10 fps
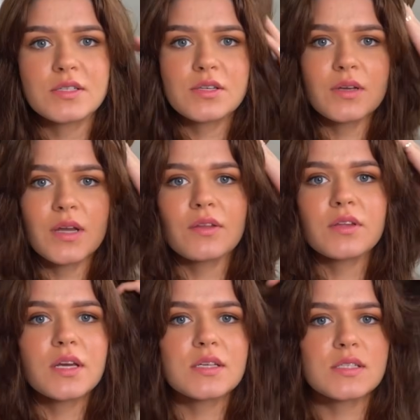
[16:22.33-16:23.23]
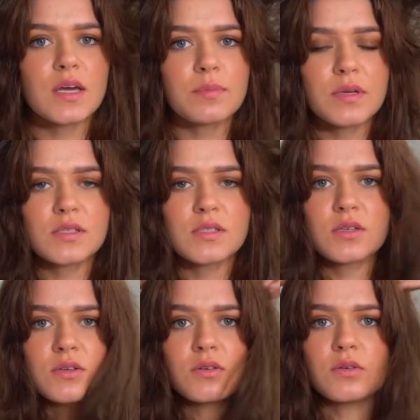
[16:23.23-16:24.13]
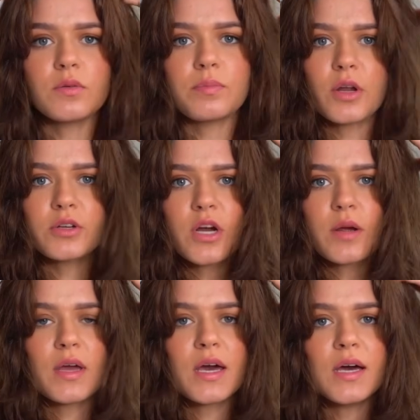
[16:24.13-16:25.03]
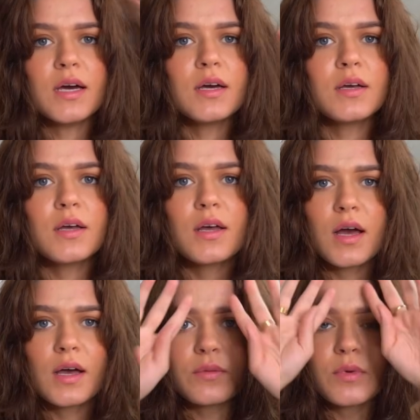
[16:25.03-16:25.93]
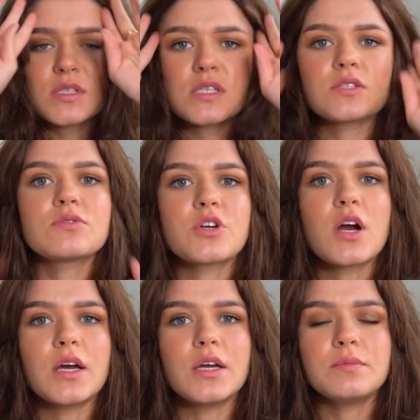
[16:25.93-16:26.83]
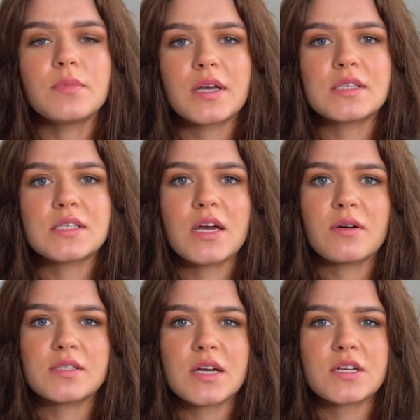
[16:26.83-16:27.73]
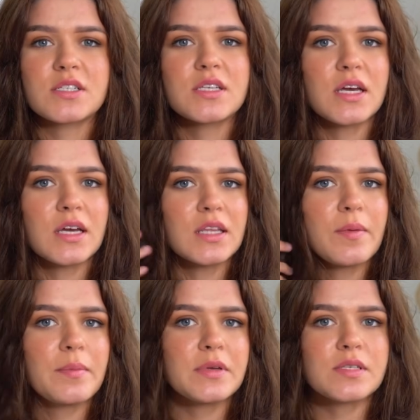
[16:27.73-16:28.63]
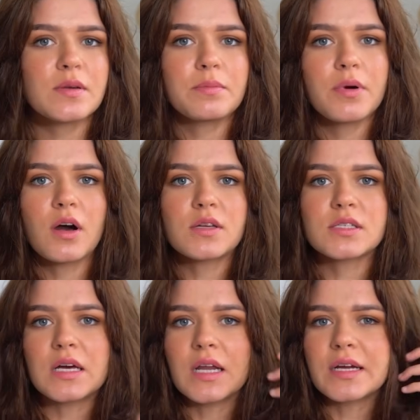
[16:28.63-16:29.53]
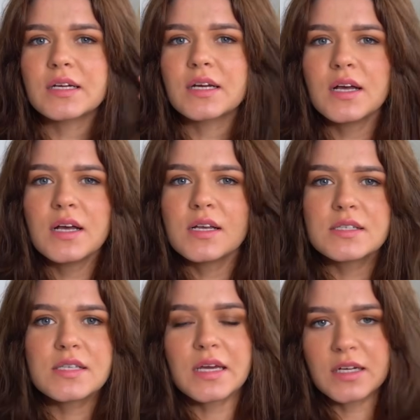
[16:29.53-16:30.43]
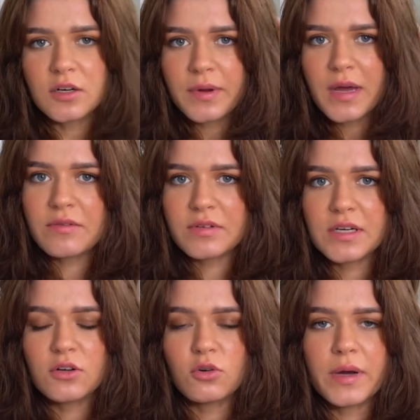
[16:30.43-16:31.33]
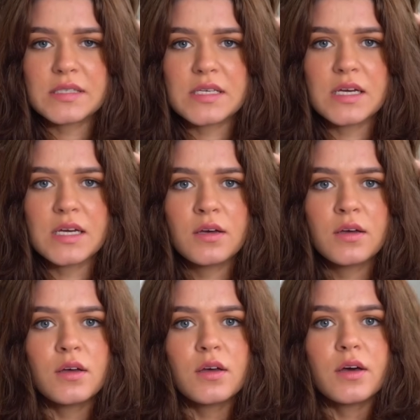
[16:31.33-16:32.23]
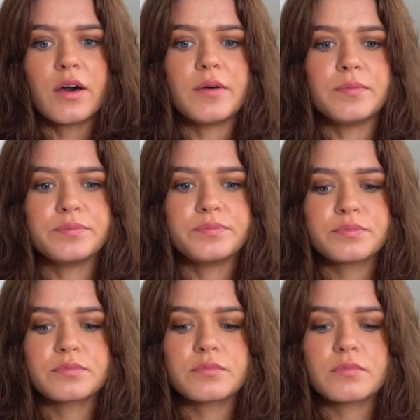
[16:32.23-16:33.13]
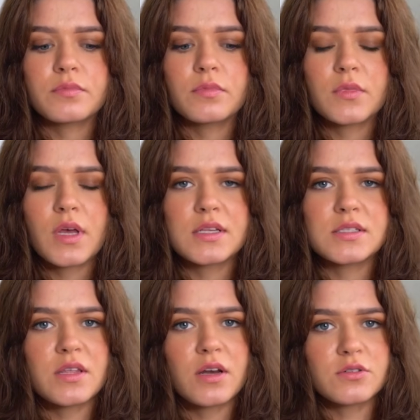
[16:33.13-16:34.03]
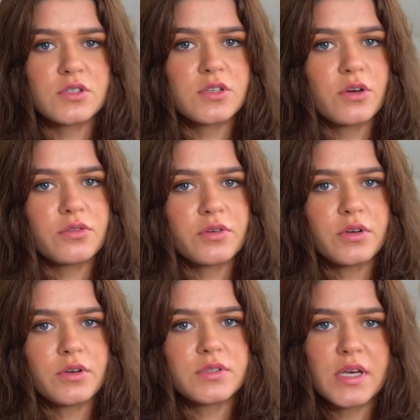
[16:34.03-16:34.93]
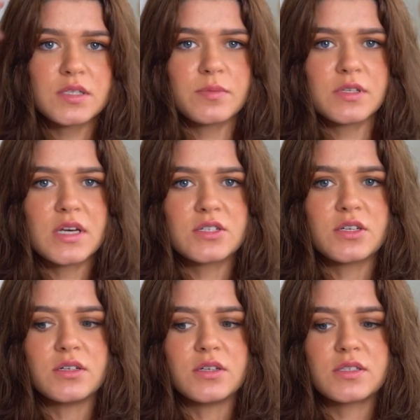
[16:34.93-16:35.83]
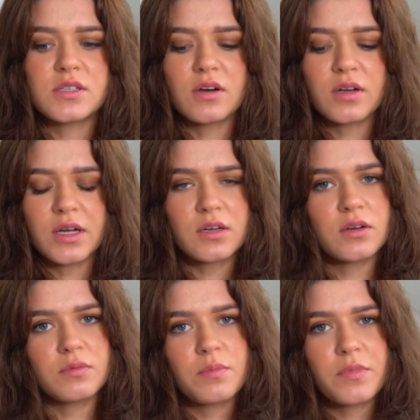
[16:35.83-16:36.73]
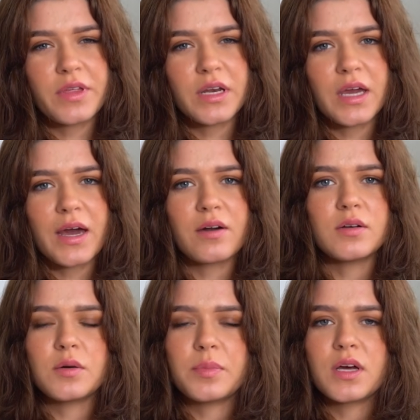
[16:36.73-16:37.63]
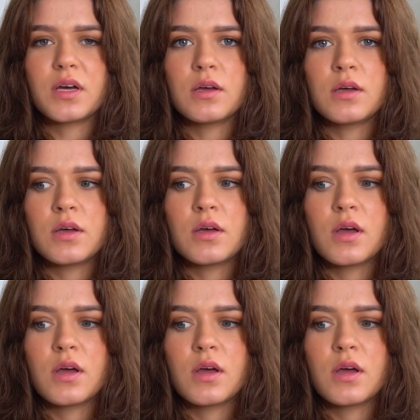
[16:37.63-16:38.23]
Okay, so now the next step is to blow dry my hair. And then once it's all dry, I can see how it's actually sitting, and there might be some parts that are like sitting a little bit heavy or weighty. And so then I'll just go through section by section and start like thinning it out a little bit,